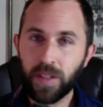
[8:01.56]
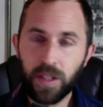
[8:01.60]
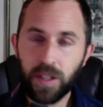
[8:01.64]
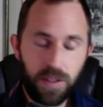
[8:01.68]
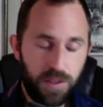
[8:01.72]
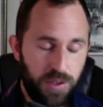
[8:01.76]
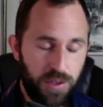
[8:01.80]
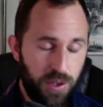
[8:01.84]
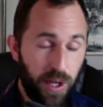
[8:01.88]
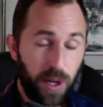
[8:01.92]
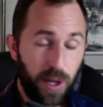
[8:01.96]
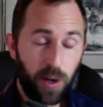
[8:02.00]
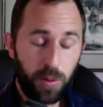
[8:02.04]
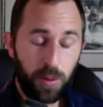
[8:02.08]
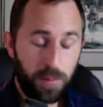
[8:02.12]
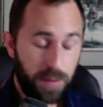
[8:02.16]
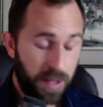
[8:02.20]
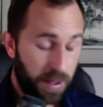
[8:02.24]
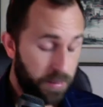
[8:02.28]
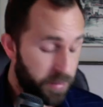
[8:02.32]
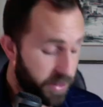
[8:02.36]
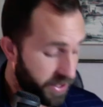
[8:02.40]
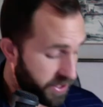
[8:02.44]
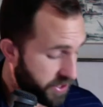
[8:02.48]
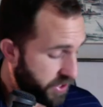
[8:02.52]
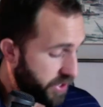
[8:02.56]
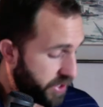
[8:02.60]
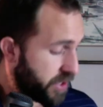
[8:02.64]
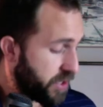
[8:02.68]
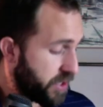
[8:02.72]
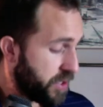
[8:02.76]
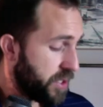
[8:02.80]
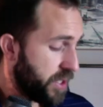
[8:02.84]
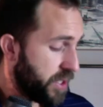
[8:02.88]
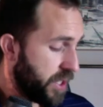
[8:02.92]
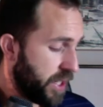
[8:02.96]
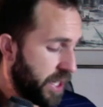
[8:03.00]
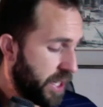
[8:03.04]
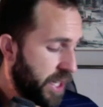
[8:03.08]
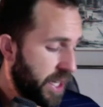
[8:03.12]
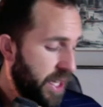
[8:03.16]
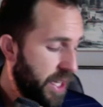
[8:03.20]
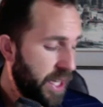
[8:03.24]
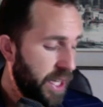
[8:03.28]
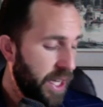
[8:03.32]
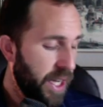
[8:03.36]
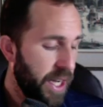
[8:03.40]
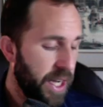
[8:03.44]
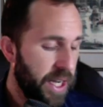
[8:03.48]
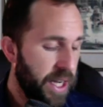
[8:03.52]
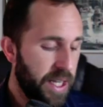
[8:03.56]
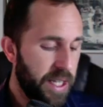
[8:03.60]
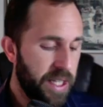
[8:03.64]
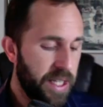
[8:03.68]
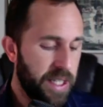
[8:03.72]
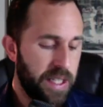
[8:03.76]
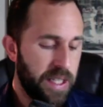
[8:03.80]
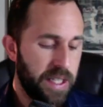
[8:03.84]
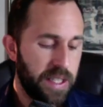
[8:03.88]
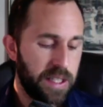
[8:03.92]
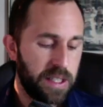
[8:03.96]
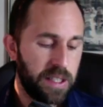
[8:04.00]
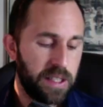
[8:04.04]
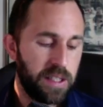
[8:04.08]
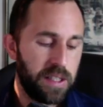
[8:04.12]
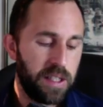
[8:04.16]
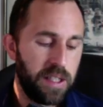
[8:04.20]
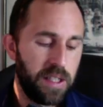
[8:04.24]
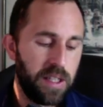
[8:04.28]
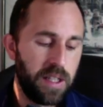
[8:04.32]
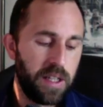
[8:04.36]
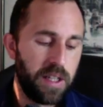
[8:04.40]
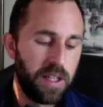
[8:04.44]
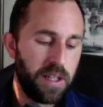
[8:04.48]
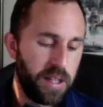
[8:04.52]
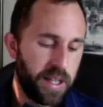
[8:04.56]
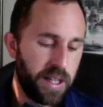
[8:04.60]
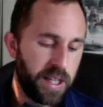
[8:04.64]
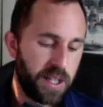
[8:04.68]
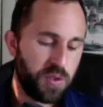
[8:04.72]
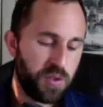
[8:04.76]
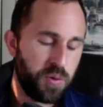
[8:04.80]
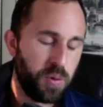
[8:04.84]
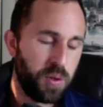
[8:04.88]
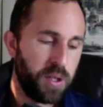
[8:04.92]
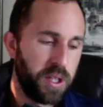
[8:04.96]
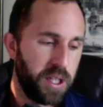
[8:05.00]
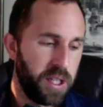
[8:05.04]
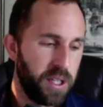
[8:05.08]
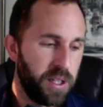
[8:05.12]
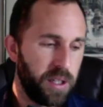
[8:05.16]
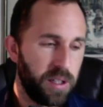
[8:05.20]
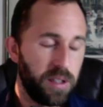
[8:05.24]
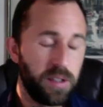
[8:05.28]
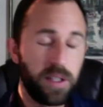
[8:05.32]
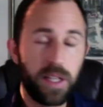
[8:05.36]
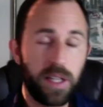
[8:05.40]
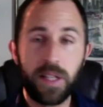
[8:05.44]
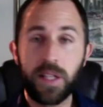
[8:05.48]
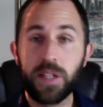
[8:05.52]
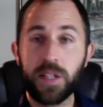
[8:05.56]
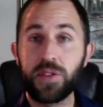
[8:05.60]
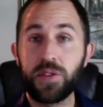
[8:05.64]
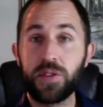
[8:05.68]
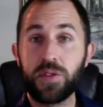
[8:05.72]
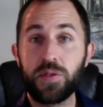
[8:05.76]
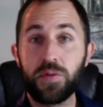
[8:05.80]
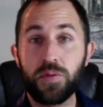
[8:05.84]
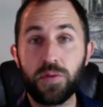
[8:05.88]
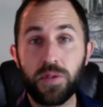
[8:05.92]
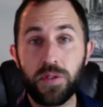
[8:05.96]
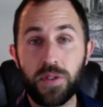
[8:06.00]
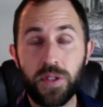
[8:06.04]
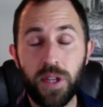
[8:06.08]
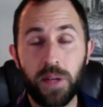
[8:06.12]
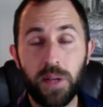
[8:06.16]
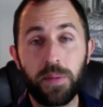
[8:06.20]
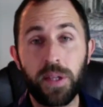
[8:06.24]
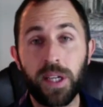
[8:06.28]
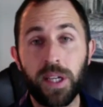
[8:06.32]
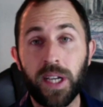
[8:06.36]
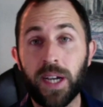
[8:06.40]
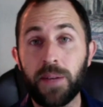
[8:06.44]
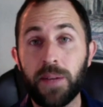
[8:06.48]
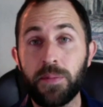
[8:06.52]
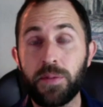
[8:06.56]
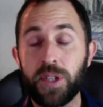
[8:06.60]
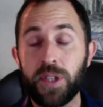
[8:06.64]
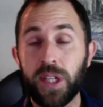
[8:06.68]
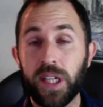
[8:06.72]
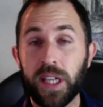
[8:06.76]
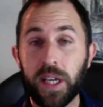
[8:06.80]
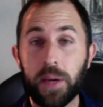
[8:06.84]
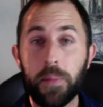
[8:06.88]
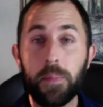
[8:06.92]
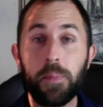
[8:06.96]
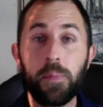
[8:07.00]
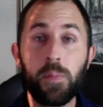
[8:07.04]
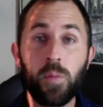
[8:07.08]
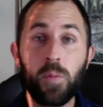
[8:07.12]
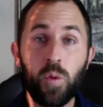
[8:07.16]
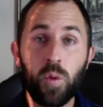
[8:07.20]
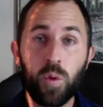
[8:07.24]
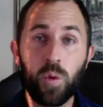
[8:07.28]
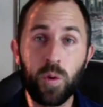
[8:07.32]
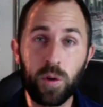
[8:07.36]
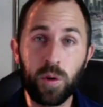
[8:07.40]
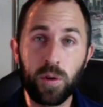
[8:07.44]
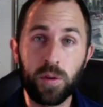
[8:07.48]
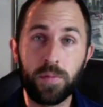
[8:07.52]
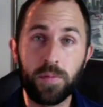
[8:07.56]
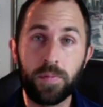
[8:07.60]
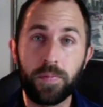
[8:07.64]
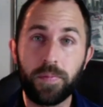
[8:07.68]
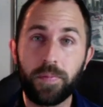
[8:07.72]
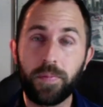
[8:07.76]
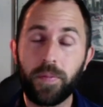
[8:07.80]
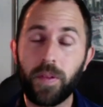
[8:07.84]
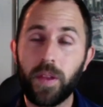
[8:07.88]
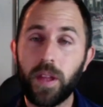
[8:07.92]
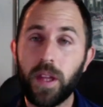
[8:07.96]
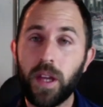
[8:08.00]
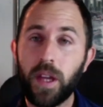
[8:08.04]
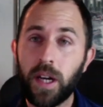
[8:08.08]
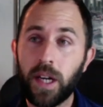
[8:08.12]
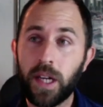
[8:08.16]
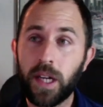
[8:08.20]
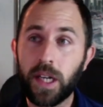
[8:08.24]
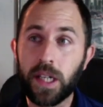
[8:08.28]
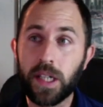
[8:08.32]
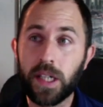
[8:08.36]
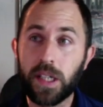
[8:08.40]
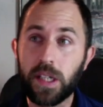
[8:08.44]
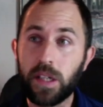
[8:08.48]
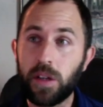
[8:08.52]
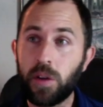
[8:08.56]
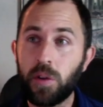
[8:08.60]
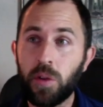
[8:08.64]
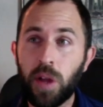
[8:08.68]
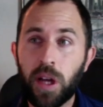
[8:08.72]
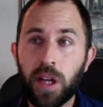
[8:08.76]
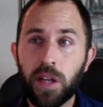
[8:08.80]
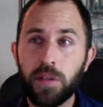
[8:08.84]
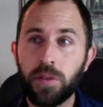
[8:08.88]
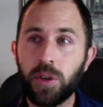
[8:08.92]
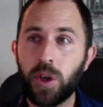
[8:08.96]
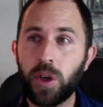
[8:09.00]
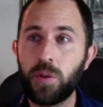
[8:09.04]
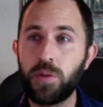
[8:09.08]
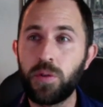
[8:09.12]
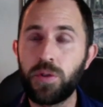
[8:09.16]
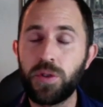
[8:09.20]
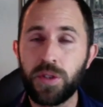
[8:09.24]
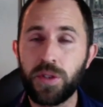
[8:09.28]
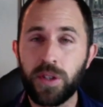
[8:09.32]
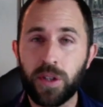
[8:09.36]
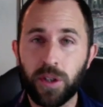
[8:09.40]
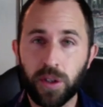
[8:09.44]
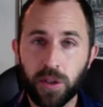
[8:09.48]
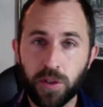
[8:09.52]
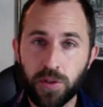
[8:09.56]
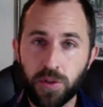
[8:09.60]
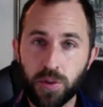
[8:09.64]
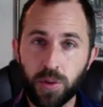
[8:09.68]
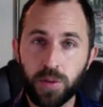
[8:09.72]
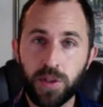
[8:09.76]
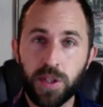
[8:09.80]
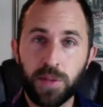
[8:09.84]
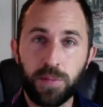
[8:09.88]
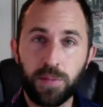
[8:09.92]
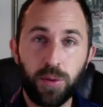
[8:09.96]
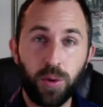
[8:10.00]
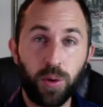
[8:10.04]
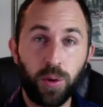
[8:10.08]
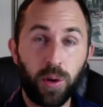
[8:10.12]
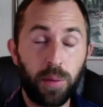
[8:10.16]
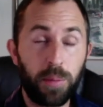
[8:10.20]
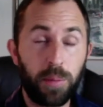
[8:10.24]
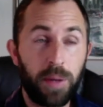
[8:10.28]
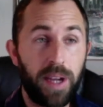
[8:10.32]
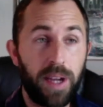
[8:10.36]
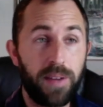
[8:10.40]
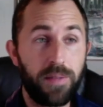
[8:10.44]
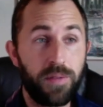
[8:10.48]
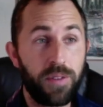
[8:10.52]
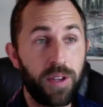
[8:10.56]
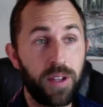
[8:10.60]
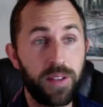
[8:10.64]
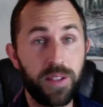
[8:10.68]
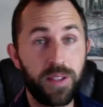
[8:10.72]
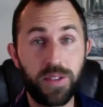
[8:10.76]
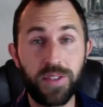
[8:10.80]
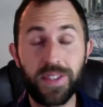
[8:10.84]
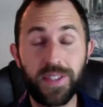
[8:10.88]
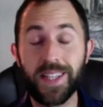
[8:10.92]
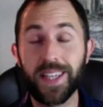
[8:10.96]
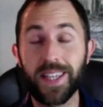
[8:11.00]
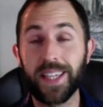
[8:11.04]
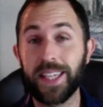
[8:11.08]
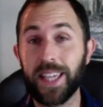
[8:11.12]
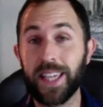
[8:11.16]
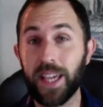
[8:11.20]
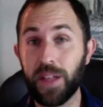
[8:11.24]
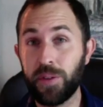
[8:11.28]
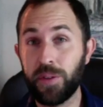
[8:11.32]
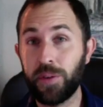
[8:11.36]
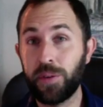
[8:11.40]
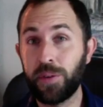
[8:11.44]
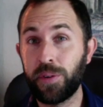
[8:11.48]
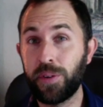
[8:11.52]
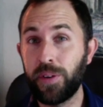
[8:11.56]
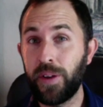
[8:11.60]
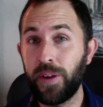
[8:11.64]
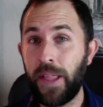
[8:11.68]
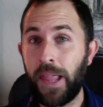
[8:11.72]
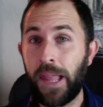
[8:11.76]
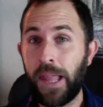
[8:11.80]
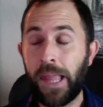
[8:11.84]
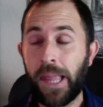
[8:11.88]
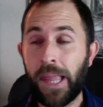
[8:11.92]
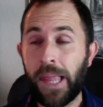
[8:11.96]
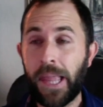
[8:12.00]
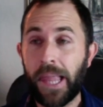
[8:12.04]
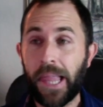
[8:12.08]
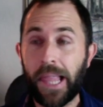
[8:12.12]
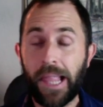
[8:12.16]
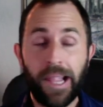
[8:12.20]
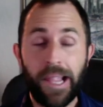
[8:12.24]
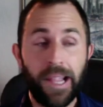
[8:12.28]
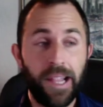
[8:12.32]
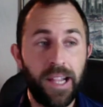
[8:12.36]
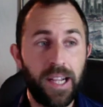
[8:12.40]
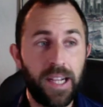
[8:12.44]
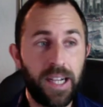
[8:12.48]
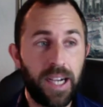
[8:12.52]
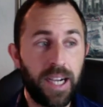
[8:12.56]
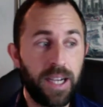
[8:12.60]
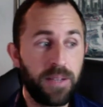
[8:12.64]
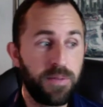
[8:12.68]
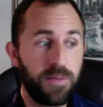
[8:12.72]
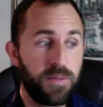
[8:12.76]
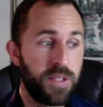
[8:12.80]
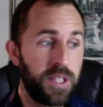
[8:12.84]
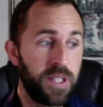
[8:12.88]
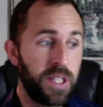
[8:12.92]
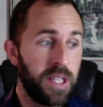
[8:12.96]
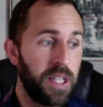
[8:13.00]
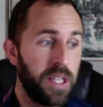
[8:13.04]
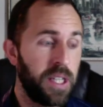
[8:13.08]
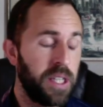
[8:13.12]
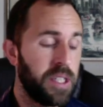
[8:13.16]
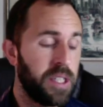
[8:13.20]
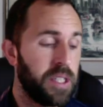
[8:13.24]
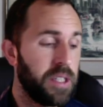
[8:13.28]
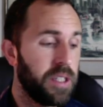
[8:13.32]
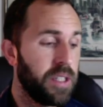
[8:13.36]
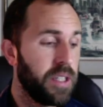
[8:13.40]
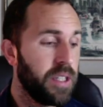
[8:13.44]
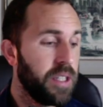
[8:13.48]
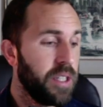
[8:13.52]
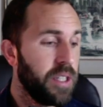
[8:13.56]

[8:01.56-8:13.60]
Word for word: So I hope that makes sense. Uh, next one here, and this is something I'm seeing more. Uh, a lot of coaches in our consulting program have done this together. Uh, I've seen